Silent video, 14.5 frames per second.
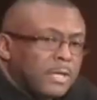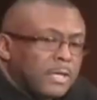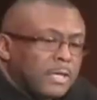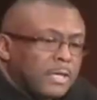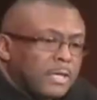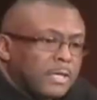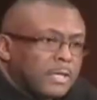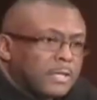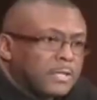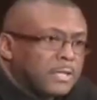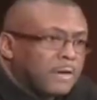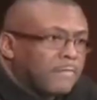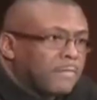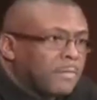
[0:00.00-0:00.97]
uh,
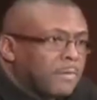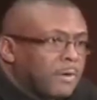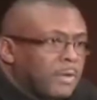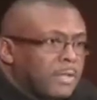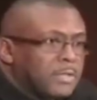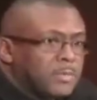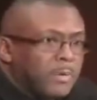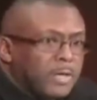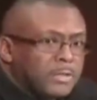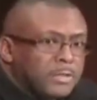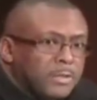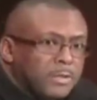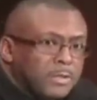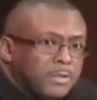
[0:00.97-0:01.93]
except for probably
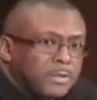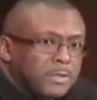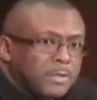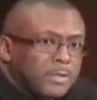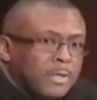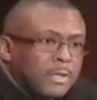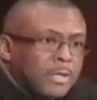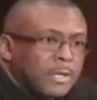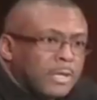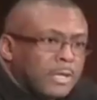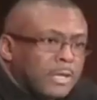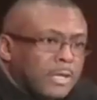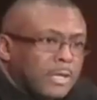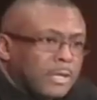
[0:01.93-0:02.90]
specialists.
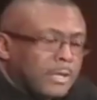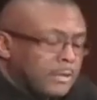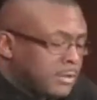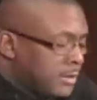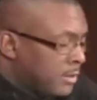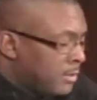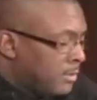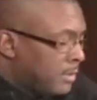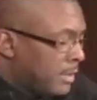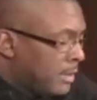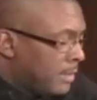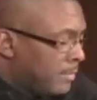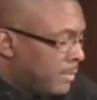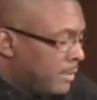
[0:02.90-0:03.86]
Uh, so,
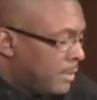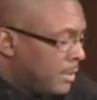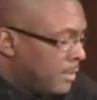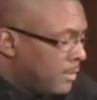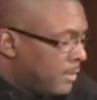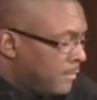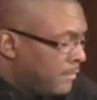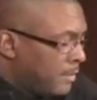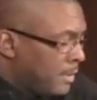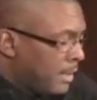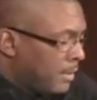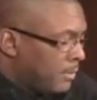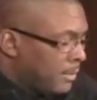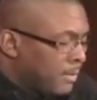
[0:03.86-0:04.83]
uh, but you know, we feel
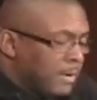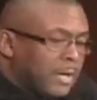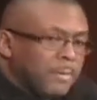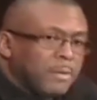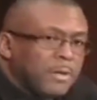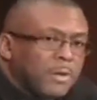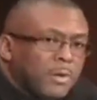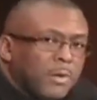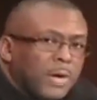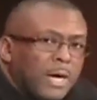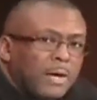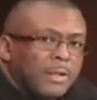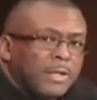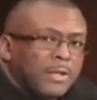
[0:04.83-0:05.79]
like we were able to go
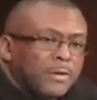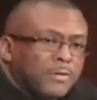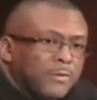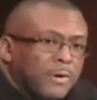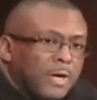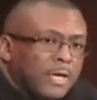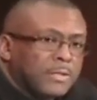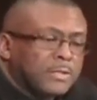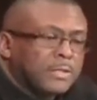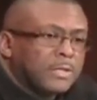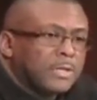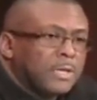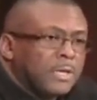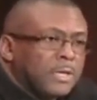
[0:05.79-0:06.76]
out and address
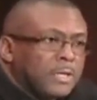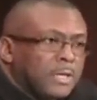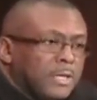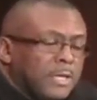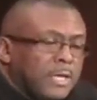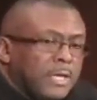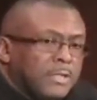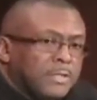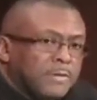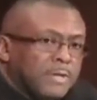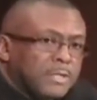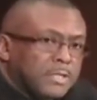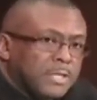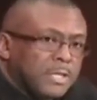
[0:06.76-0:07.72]
the needs of
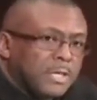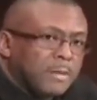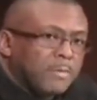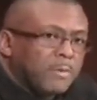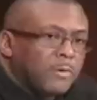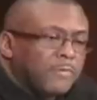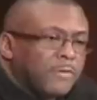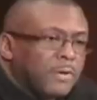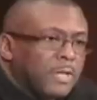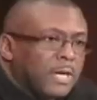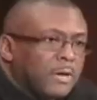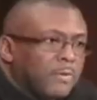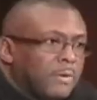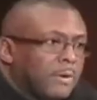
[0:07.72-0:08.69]
this team, and we feel
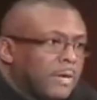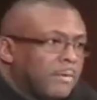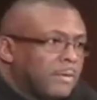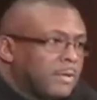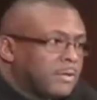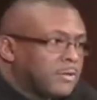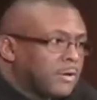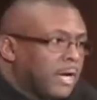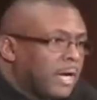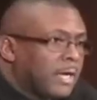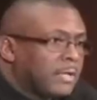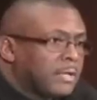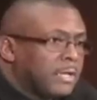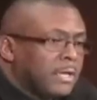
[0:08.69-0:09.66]
like we were able to
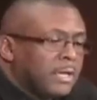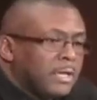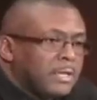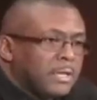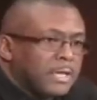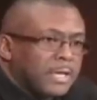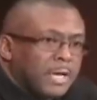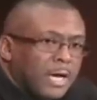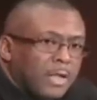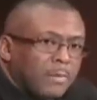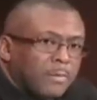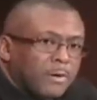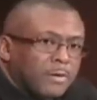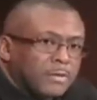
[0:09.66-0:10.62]
attract the
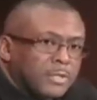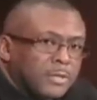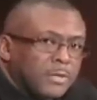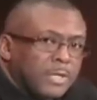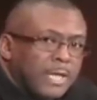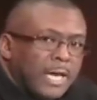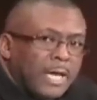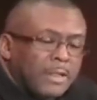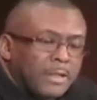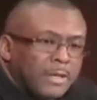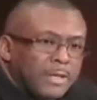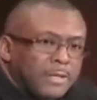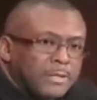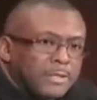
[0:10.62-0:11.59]
caliber of student
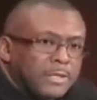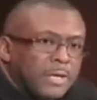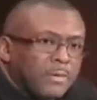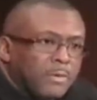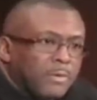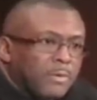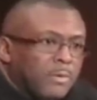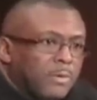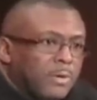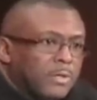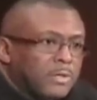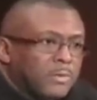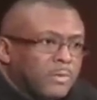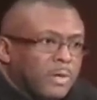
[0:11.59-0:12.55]
athletes that we want
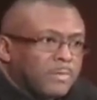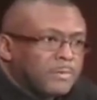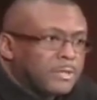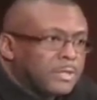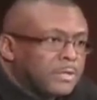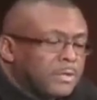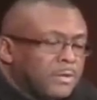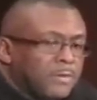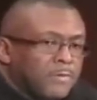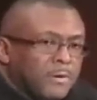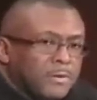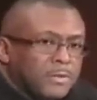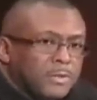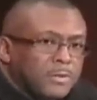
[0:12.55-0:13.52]
to represent the
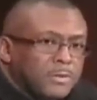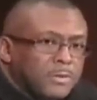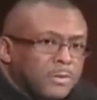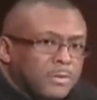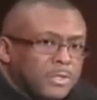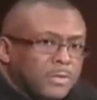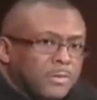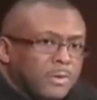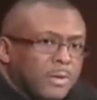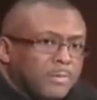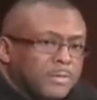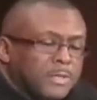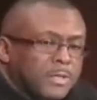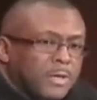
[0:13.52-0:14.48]
University of Georgia and
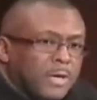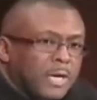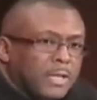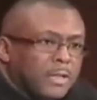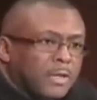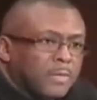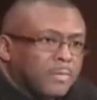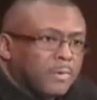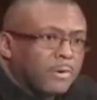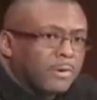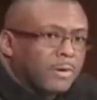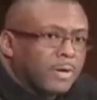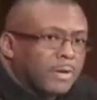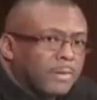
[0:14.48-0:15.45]
represent our athletic
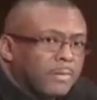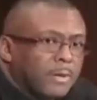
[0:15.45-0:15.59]
program.